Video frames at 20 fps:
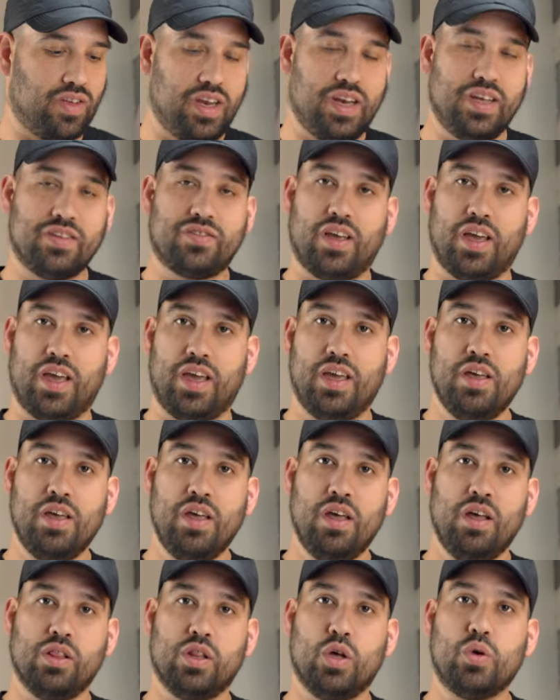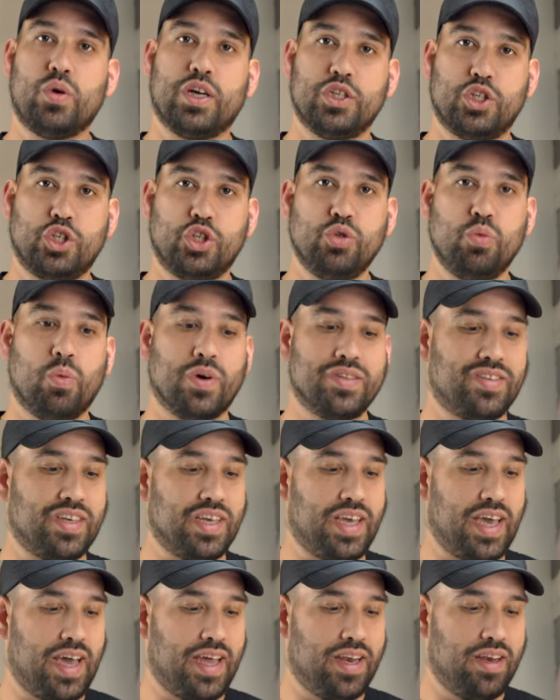It is a low cut shoe once
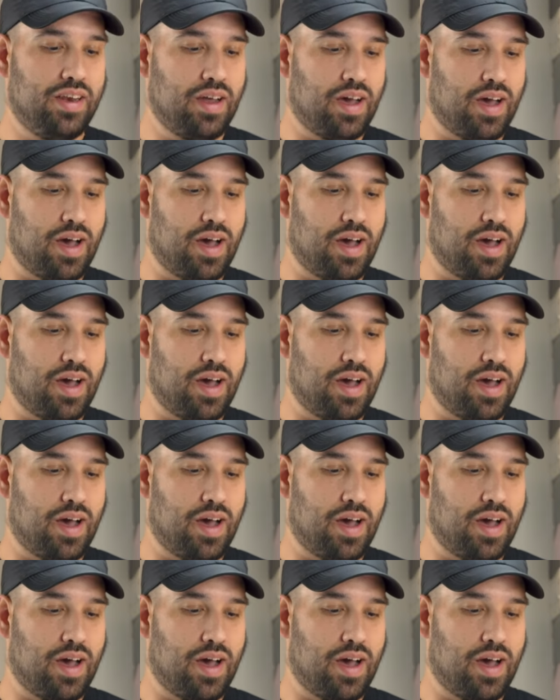again.